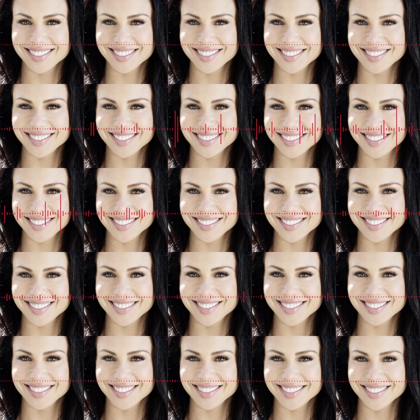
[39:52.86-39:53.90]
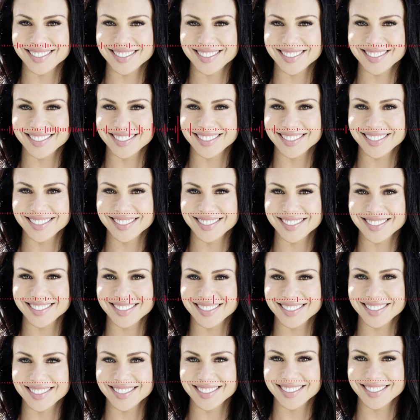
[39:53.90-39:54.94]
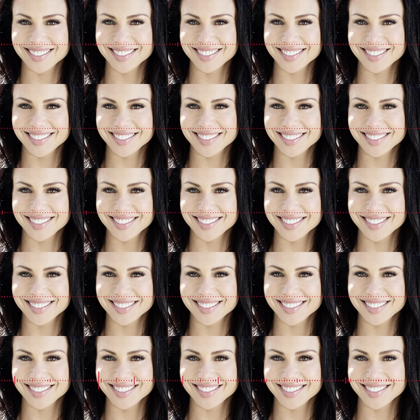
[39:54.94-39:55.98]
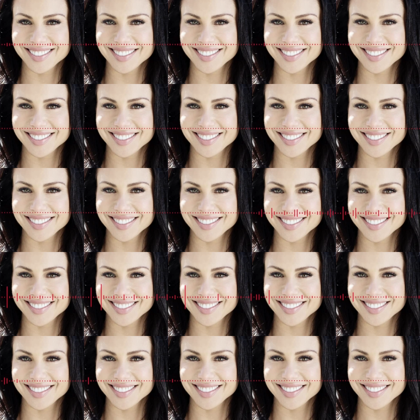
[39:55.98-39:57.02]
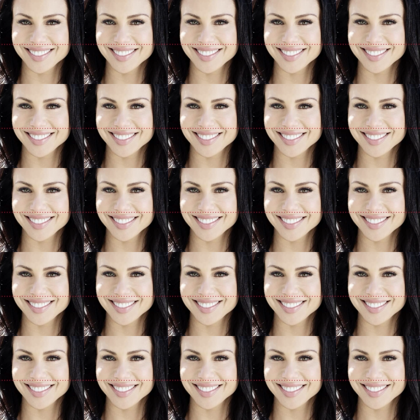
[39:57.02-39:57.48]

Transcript: You are 100% right. And it's a shame because